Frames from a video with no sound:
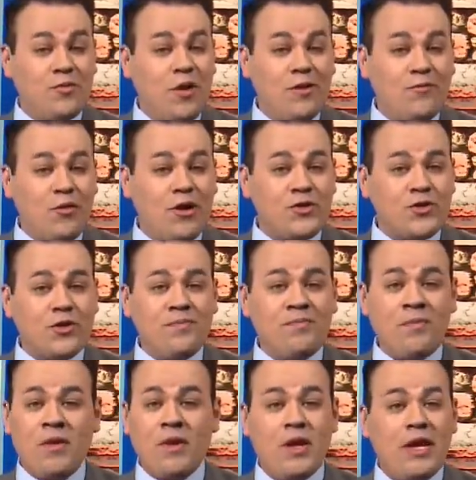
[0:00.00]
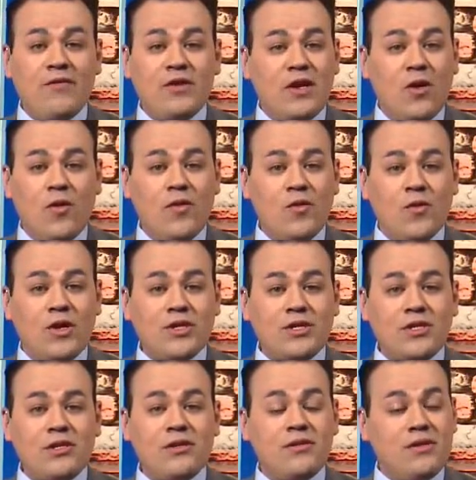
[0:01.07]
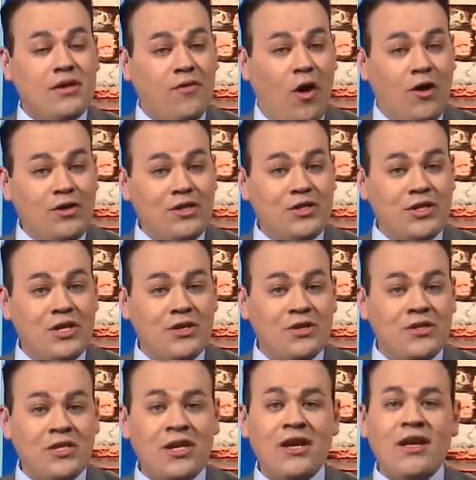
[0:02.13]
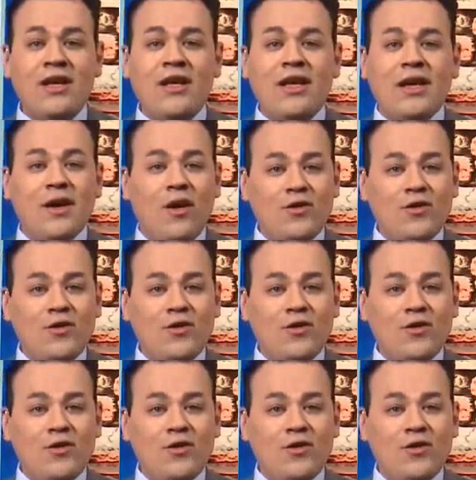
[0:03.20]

blood pressure, even lower the risk of heart disease. It